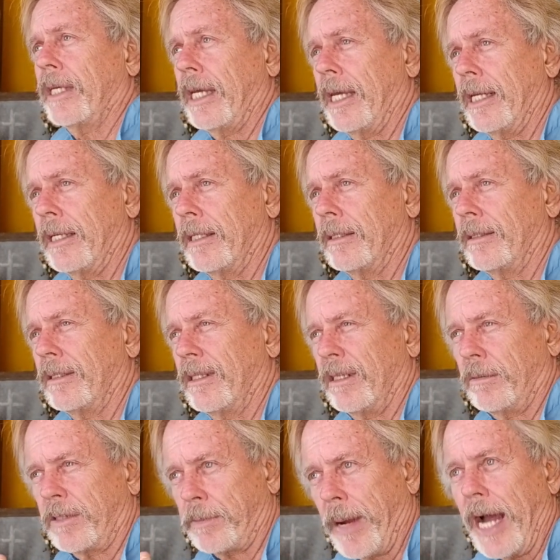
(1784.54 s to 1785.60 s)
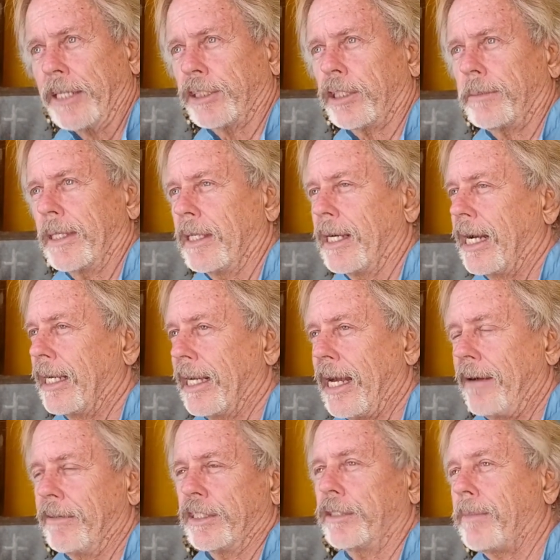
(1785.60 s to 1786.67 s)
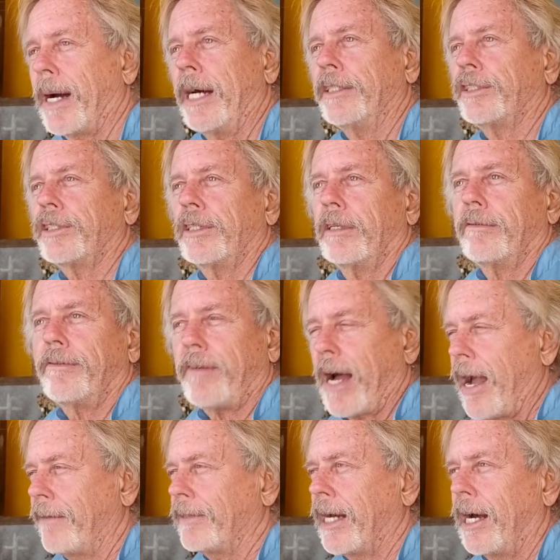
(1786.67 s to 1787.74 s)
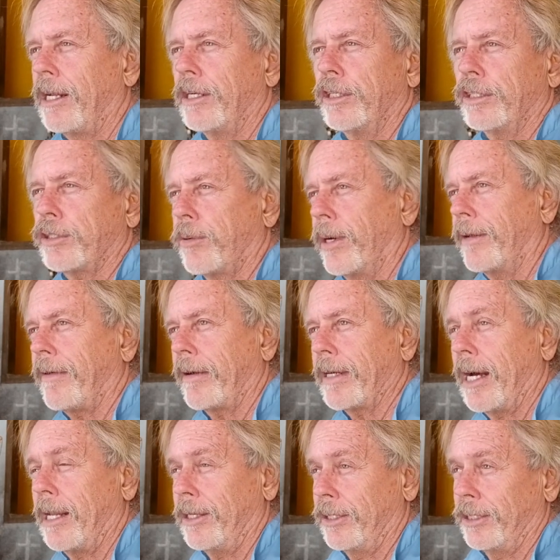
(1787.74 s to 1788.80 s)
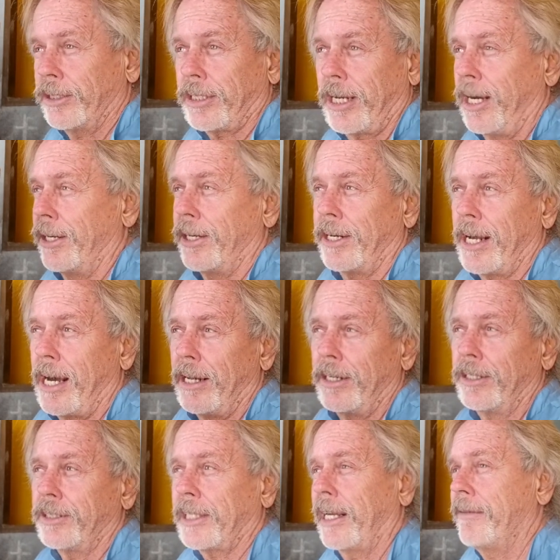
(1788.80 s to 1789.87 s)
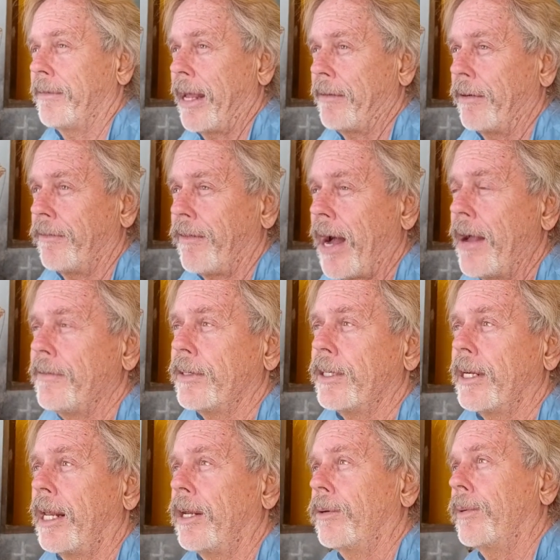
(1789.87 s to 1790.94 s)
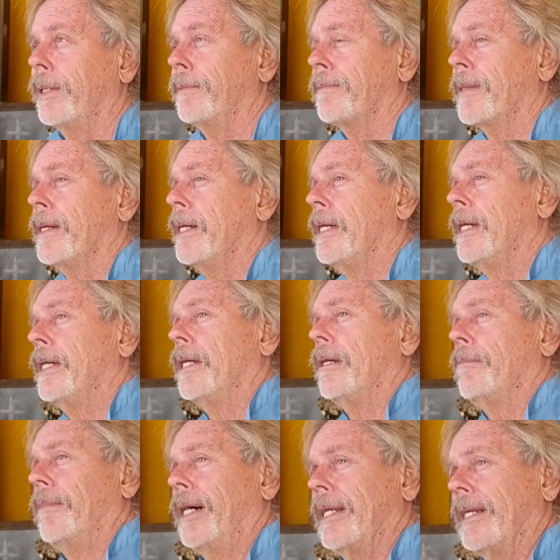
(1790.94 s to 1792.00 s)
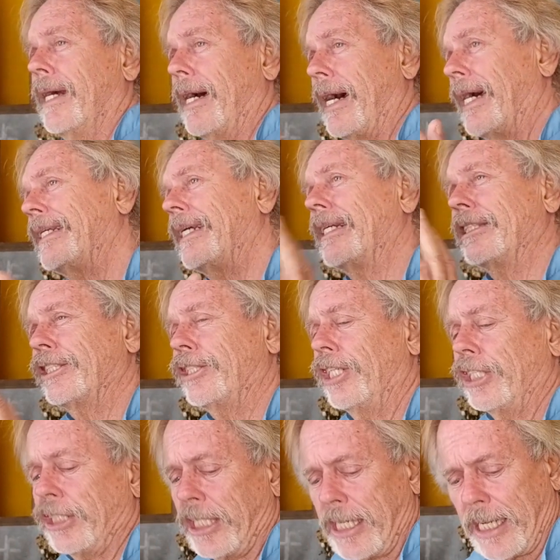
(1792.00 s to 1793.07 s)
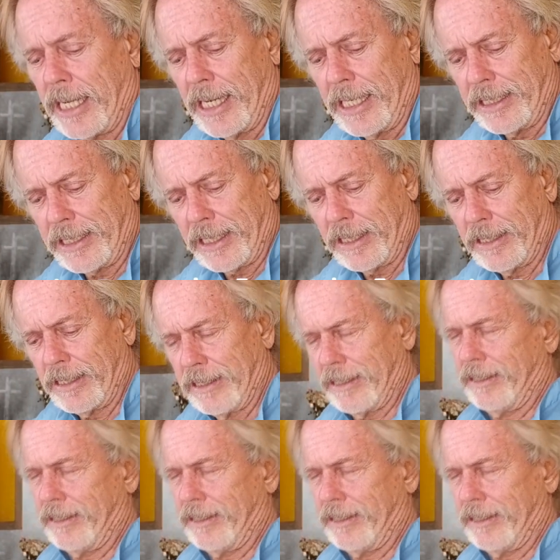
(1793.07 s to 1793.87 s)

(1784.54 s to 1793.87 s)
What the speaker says: can sponsor me. I have a sponsor of $5, $25, $100. I even have a $500 one. But I did a search today and I said,